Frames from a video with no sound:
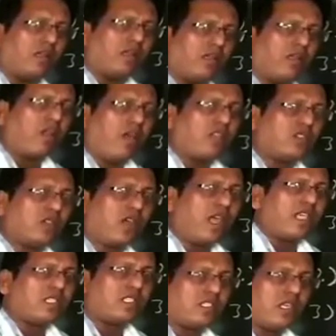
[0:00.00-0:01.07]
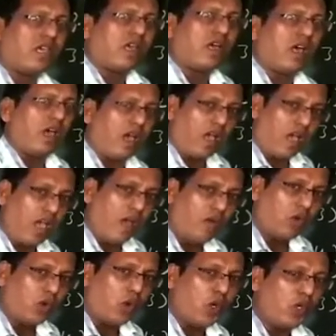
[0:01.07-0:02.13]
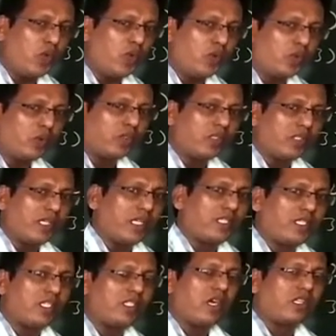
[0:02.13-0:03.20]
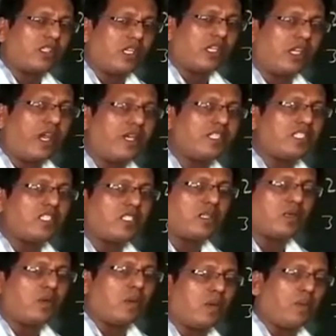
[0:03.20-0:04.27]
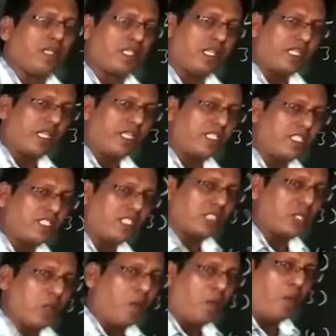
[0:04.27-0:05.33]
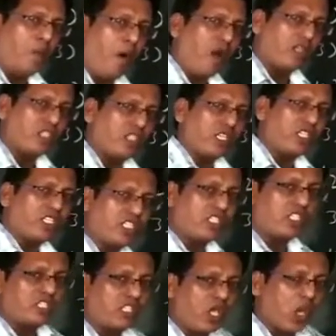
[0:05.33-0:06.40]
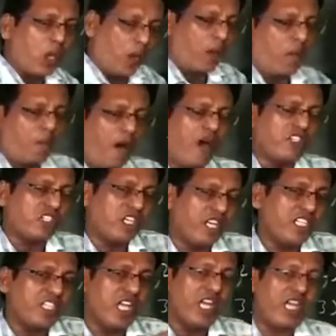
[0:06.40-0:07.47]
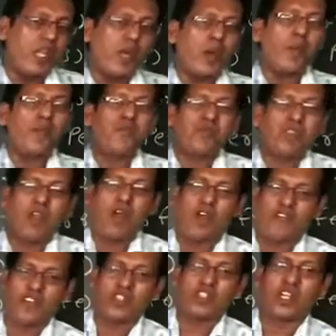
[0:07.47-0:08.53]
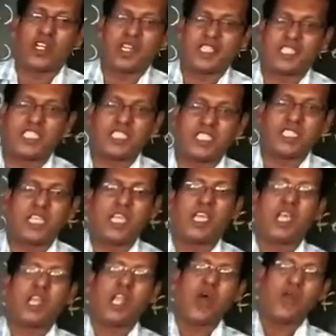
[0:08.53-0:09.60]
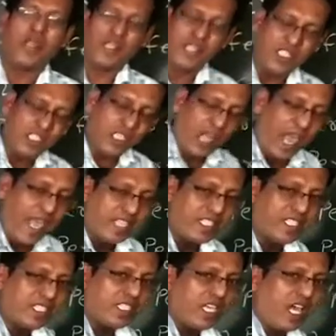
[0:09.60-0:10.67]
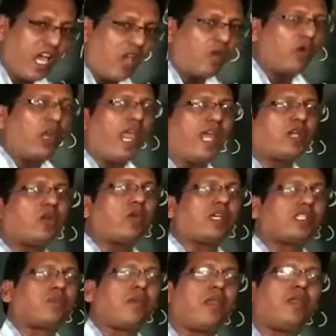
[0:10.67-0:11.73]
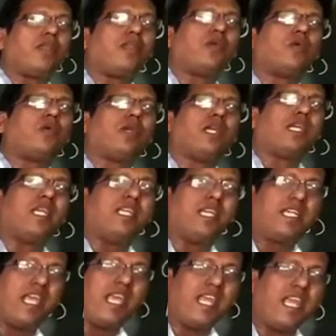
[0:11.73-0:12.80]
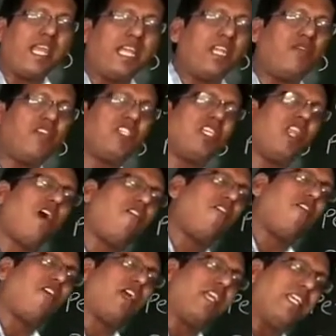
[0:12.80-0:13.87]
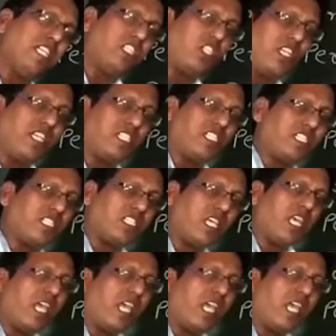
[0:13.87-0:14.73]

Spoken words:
In the last class I have told you tenses are three kinds: present tense, past tense and future tense. Now in this class I would like to explain you in detail division of each tense.